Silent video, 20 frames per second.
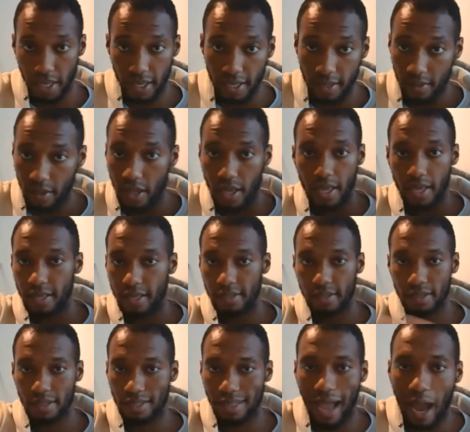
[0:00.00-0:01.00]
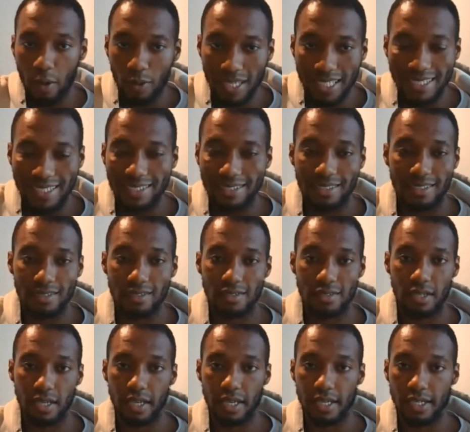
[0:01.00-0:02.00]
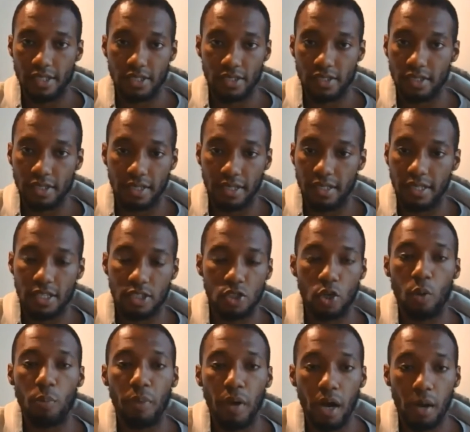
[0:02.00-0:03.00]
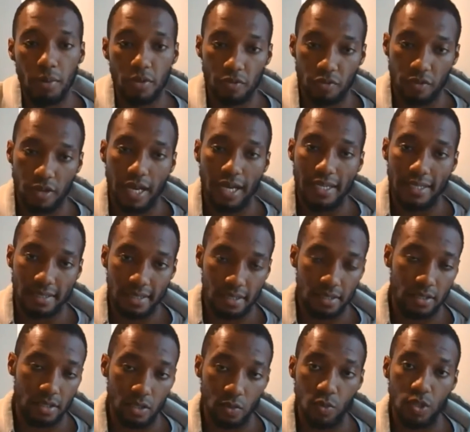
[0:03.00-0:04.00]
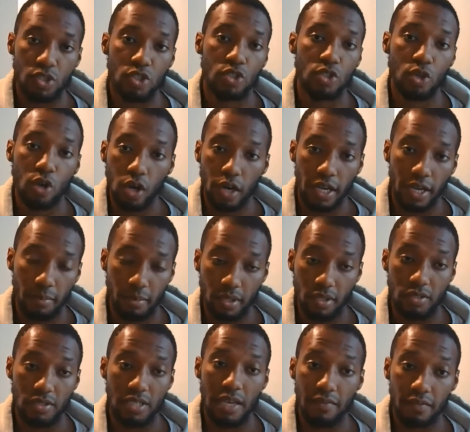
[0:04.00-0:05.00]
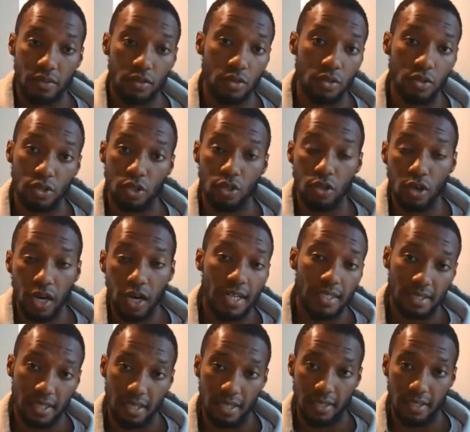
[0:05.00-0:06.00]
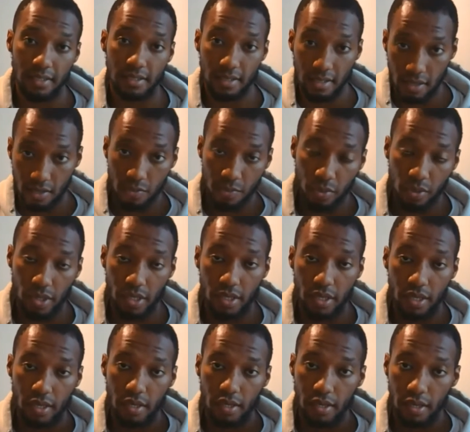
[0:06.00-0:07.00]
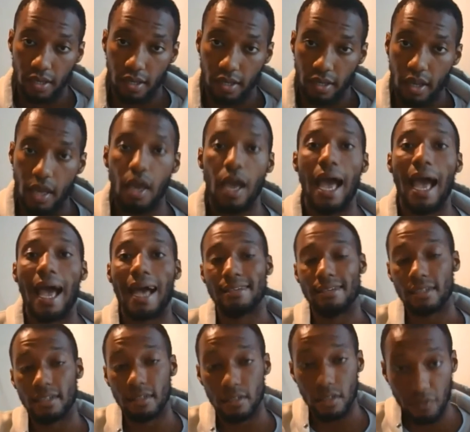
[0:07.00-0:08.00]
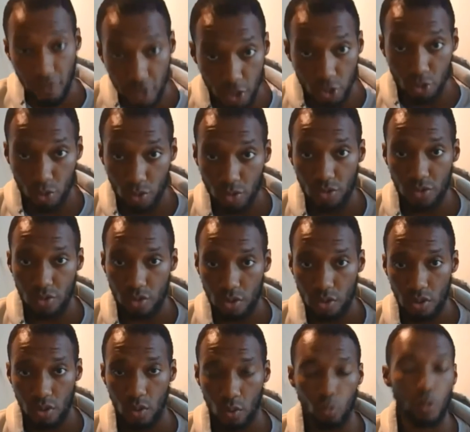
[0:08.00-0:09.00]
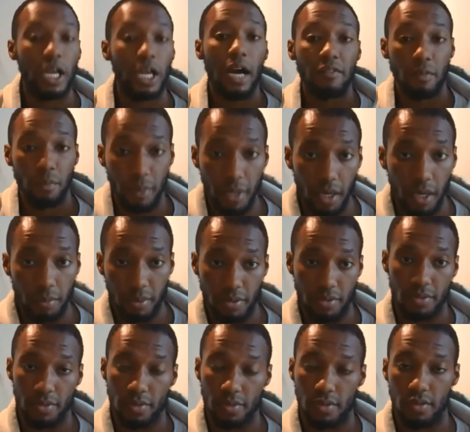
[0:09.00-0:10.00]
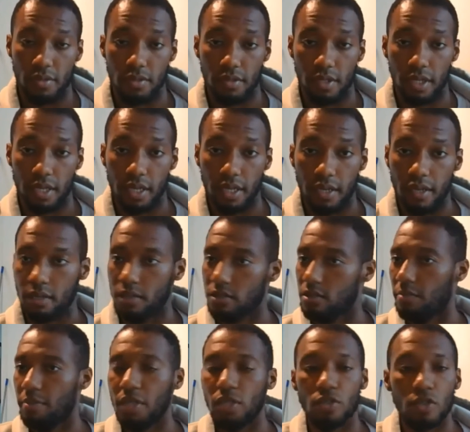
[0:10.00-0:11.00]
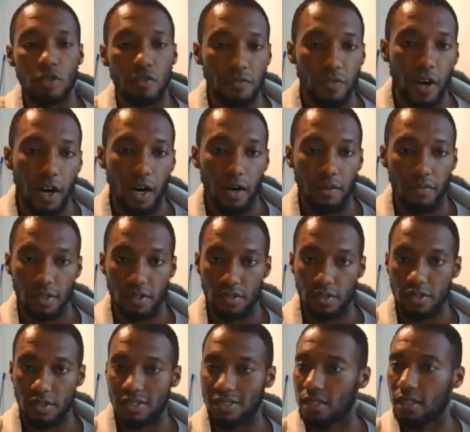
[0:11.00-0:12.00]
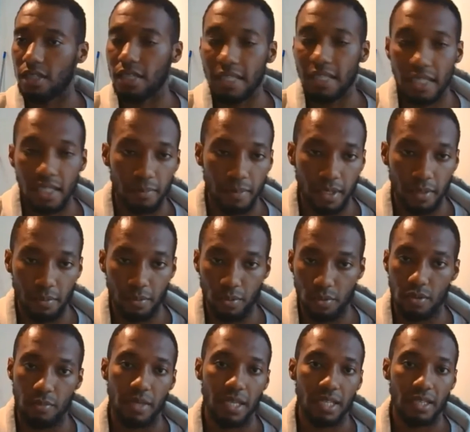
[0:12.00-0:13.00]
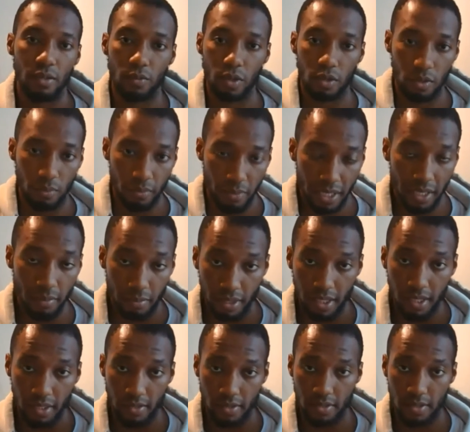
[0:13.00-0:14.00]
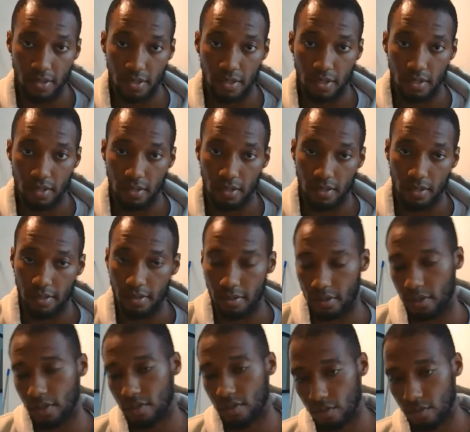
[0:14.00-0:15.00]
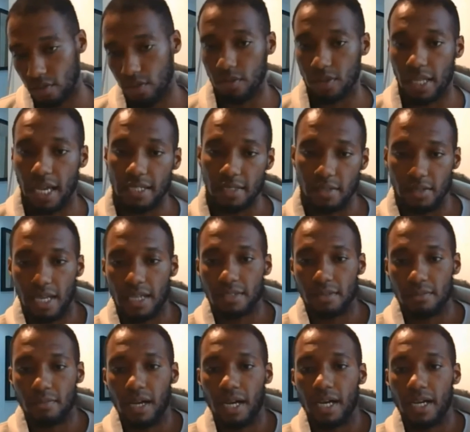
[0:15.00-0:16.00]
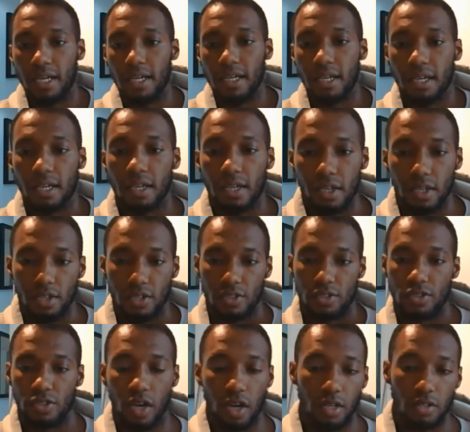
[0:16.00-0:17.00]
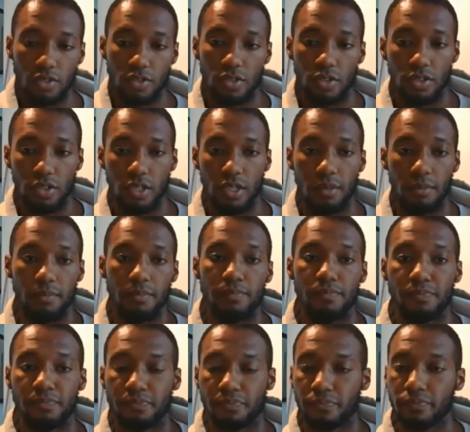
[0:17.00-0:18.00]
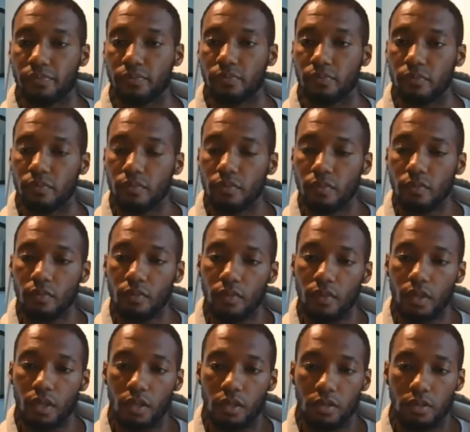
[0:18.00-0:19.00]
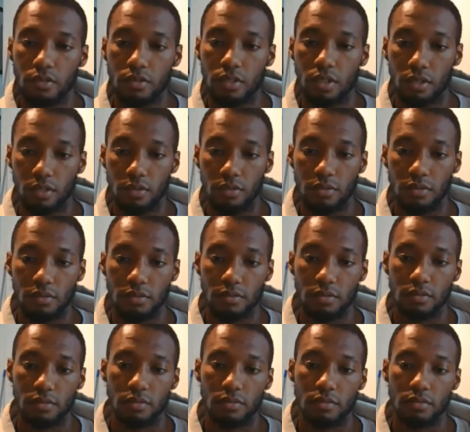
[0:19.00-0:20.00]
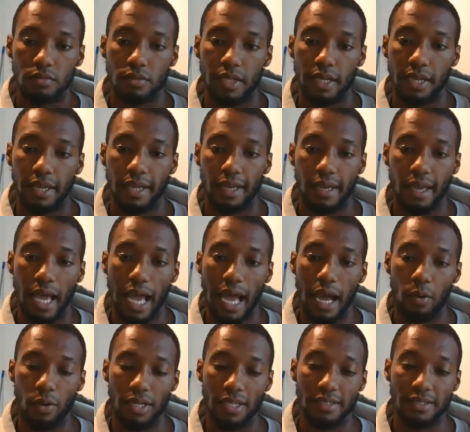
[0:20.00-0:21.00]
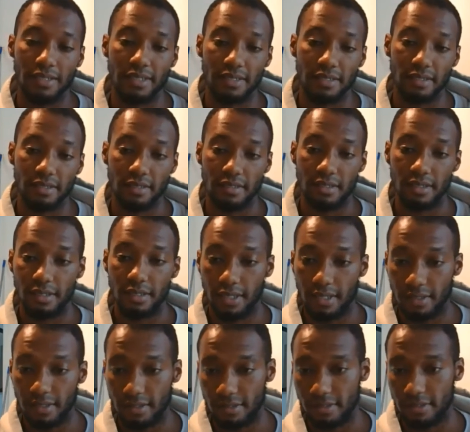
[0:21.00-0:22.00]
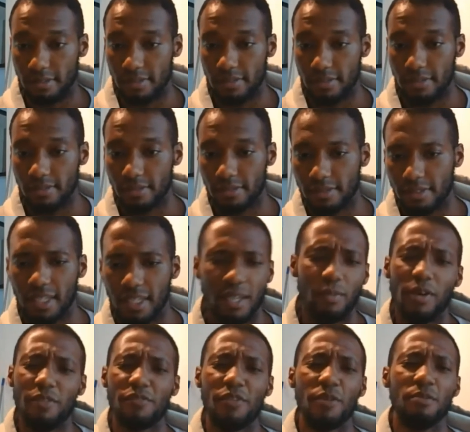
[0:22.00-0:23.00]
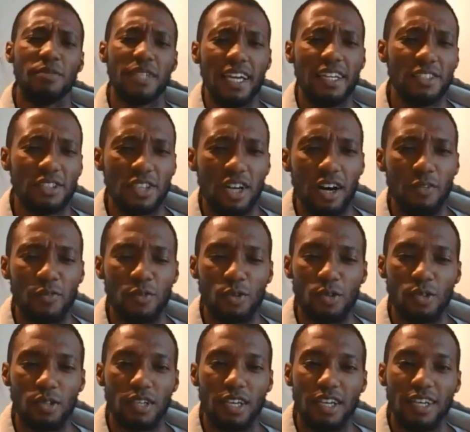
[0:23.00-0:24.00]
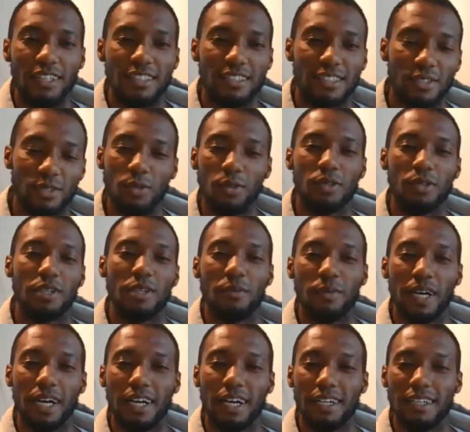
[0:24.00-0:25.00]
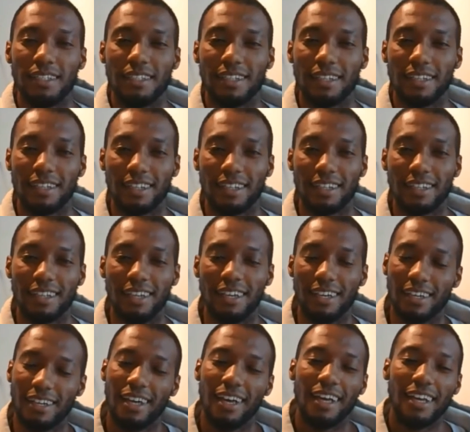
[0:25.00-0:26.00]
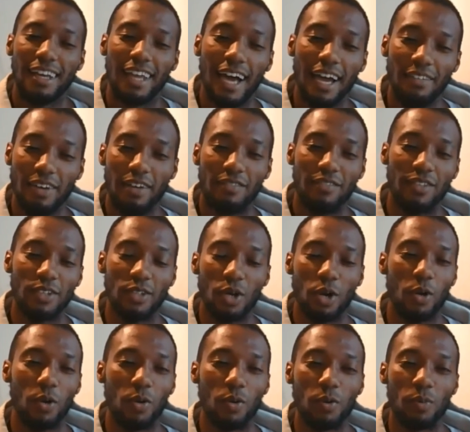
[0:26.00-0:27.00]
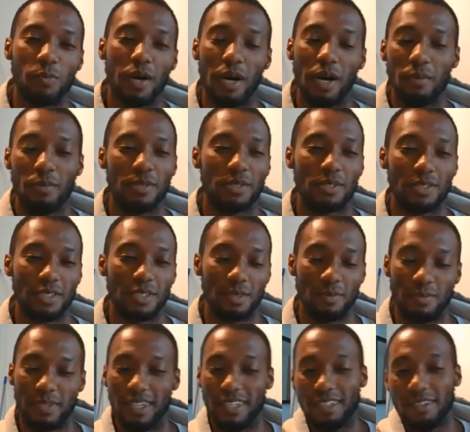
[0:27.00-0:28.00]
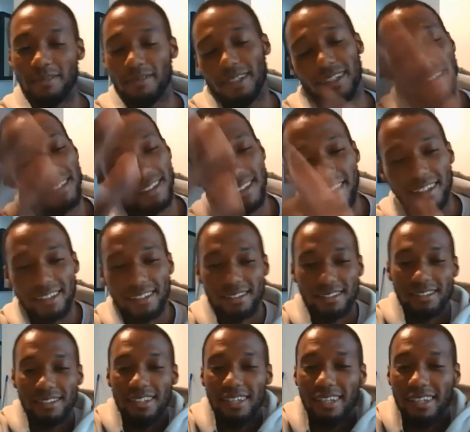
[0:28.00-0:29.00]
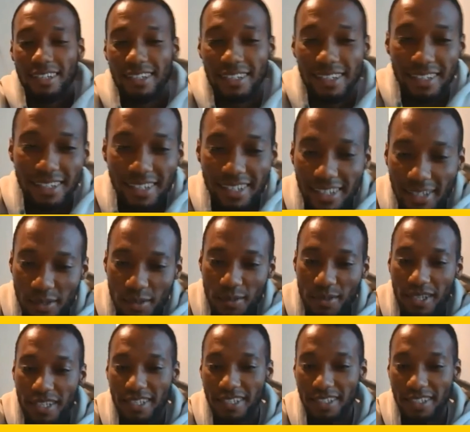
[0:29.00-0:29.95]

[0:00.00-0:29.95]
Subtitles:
Yeah. Our existence, yeah, there's no purpose for our existence. We just got here because evolution got us here to this point. Yeah. As individuals, we have a purpose, yeah, to be good fathers, to lead people, to make the world a better place. Yeah? So that's my stance on, you know, our existence and that. Went from deja vu to talking about life having no purpose on this planet, but yeah, it is